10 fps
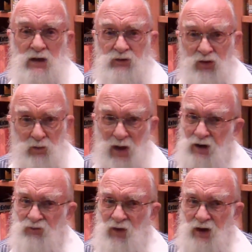to the
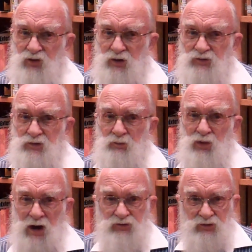manufacturers and
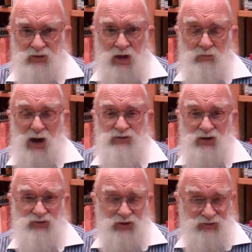
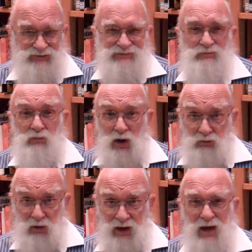practitioners,
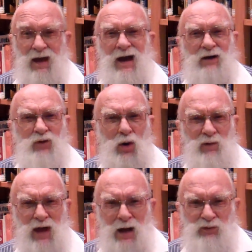of
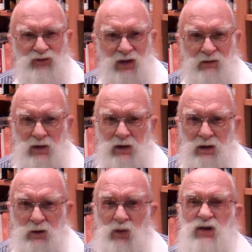homeopathy,
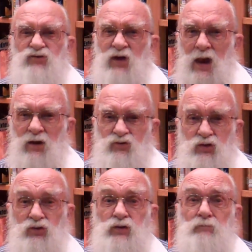we challenge
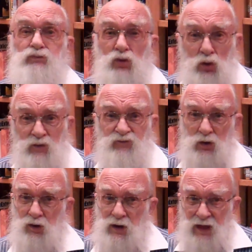you to prove
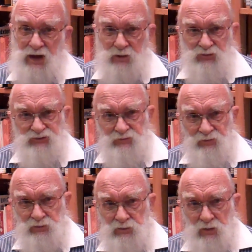your claims.
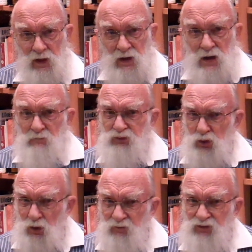
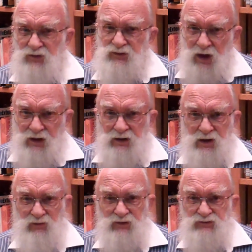Prove the
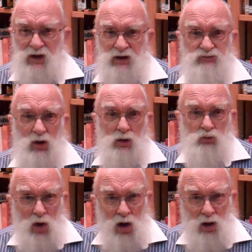scientific studies are
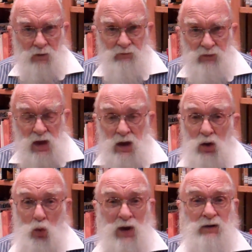wrong.
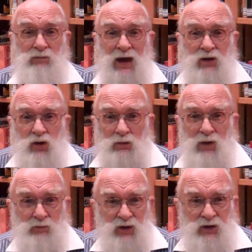Win back your
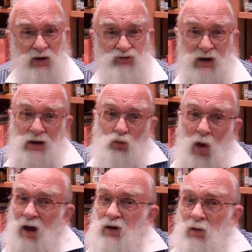reputation, and
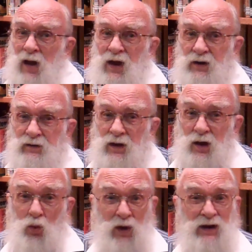while you're at it,
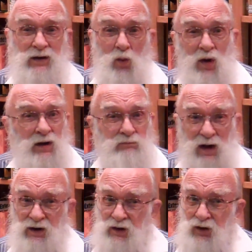win $1
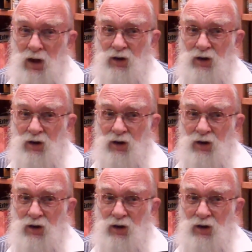million